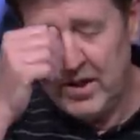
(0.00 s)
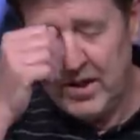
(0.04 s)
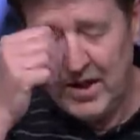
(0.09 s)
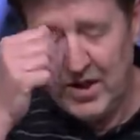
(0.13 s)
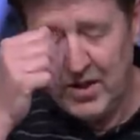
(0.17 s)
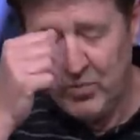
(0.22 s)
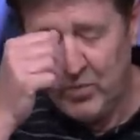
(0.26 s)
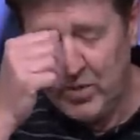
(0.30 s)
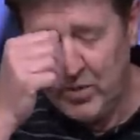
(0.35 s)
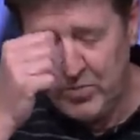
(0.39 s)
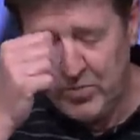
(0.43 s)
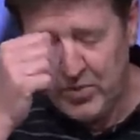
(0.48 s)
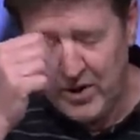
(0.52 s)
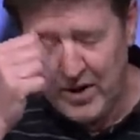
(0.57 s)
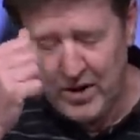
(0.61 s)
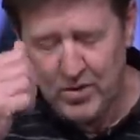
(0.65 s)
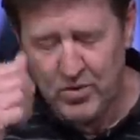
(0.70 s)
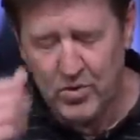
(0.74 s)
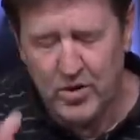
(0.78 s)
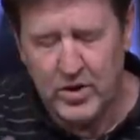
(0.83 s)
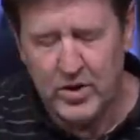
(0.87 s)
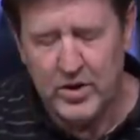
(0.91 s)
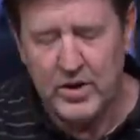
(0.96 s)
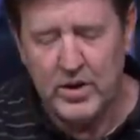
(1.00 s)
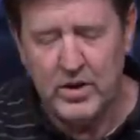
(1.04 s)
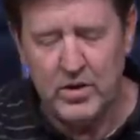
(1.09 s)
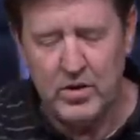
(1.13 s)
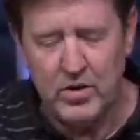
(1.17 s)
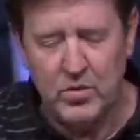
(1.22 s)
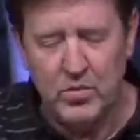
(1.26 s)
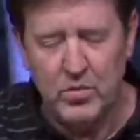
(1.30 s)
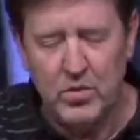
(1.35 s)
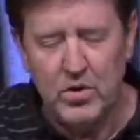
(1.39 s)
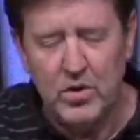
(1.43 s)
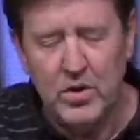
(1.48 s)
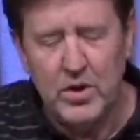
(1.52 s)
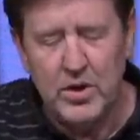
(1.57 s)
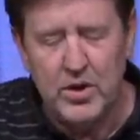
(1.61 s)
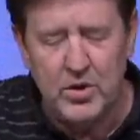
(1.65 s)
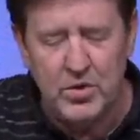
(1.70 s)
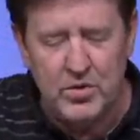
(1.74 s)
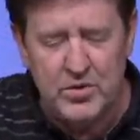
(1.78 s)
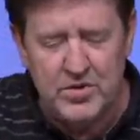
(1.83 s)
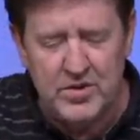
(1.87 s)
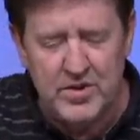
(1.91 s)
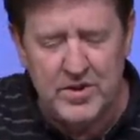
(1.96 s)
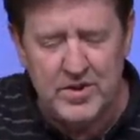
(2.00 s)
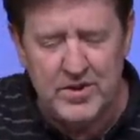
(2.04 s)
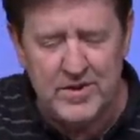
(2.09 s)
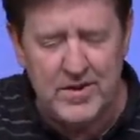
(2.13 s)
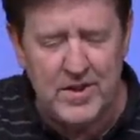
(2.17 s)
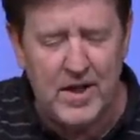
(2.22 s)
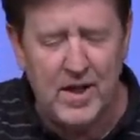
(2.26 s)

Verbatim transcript: And we pray, Lord, that you will use this